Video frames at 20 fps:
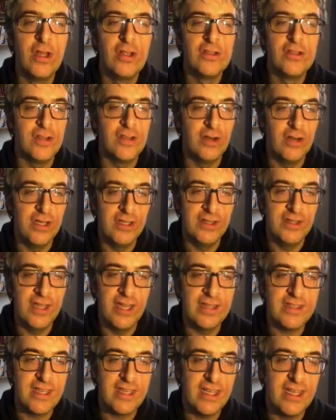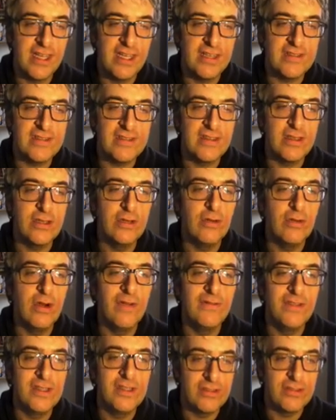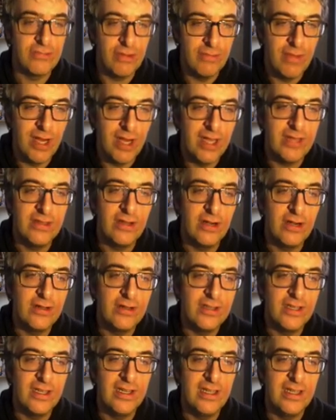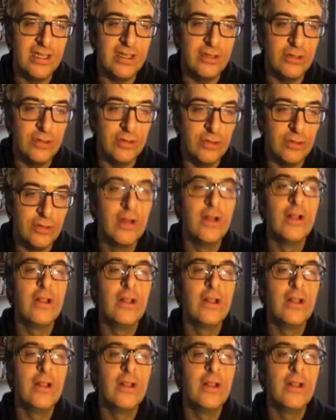So in that case, you have this reminder telling you